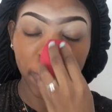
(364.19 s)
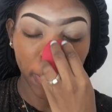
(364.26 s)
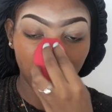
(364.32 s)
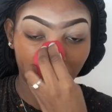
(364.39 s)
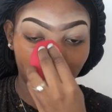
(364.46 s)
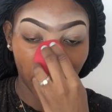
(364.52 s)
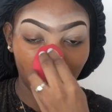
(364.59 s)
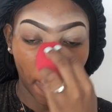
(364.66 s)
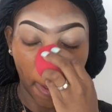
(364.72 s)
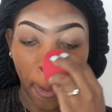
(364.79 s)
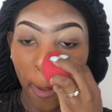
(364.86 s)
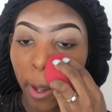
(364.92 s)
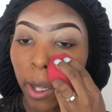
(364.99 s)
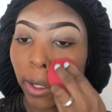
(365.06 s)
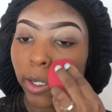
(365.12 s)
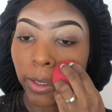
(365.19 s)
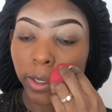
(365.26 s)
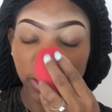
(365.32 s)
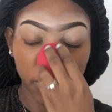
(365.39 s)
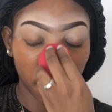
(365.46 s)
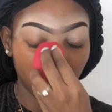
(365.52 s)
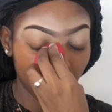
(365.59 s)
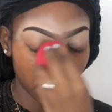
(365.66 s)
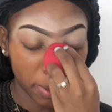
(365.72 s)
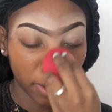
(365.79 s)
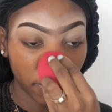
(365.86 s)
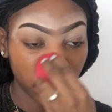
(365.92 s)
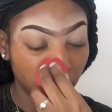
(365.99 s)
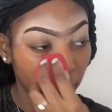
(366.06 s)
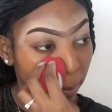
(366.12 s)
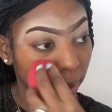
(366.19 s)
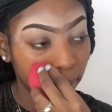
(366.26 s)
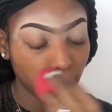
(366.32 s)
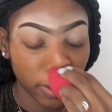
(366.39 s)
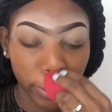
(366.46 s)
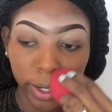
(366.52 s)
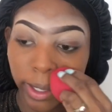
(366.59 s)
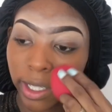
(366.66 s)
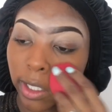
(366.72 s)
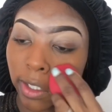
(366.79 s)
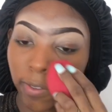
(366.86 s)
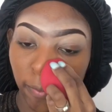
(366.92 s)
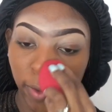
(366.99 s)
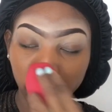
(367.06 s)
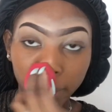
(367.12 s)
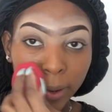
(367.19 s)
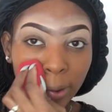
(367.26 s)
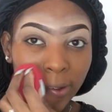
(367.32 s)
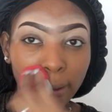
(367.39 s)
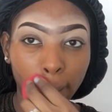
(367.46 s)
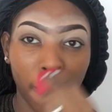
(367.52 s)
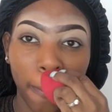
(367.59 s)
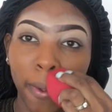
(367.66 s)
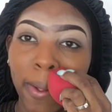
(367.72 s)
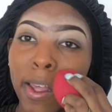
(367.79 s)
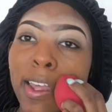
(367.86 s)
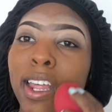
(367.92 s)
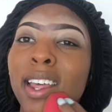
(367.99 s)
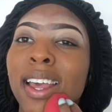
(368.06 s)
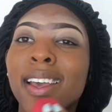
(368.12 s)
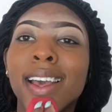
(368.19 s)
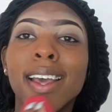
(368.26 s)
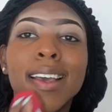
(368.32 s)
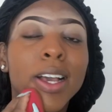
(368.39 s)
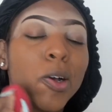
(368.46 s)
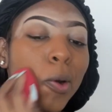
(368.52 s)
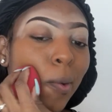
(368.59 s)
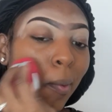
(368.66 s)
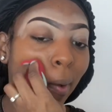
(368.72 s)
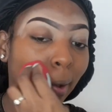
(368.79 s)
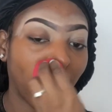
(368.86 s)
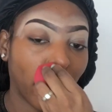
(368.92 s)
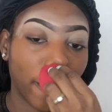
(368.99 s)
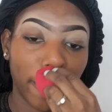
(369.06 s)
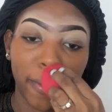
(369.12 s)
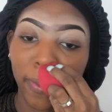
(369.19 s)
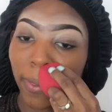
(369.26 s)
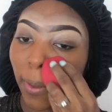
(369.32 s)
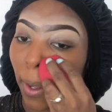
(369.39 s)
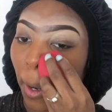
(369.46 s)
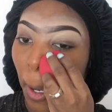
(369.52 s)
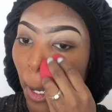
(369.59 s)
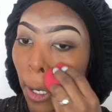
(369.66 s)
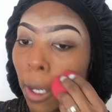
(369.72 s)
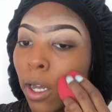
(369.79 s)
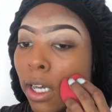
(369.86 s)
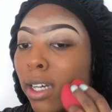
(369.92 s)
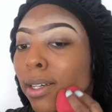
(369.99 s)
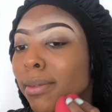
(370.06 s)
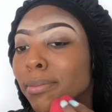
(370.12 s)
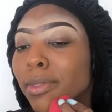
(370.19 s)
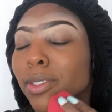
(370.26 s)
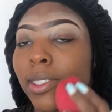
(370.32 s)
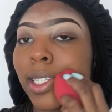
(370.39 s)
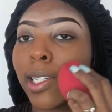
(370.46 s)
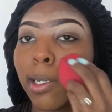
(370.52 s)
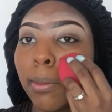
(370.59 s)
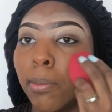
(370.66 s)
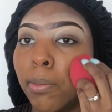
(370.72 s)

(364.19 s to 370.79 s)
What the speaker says: I feel like using a beauty blender is very quicker than using a